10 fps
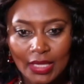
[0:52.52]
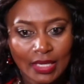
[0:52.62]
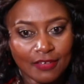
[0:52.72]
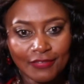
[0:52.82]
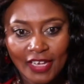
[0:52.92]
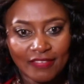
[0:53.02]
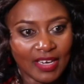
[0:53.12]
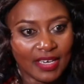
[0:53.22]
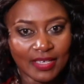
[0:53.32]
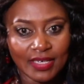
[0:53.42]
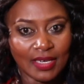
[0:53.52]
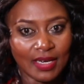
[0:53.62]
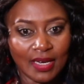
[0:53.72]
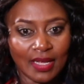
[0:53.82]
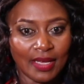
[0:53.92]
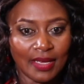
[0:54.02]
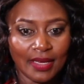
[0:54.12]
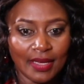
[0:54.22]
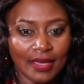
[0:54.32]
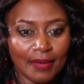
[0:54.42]
3-5
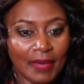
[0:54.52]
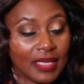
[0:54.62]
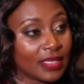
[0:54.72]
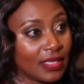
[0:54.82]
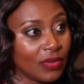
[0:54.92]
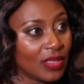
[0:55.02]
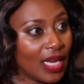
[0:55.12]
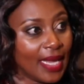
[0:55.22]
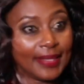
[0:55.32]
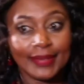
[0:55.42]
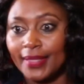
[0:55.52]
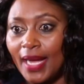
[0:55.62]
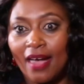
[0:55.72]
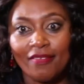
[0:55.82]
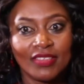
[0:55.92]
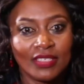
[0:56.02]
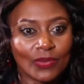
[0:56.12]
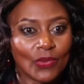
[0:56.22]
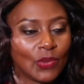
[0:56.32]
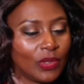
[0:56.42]
months down the line, I have this
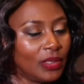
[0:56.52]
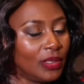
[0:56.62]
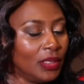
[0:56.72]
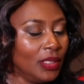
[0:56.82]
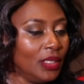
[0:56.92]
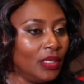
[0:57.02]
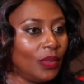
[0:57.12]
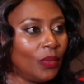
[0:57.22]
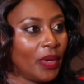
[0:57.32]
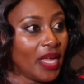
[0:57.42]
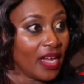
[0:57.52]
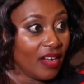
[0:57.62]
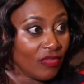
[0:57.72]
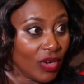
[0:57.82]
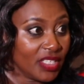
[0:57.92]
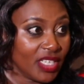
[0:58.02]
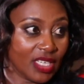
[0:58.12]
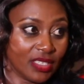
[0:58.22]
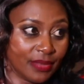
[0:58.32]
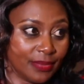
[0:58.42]
school where I have one
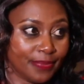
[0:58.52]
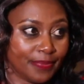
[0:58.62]
child.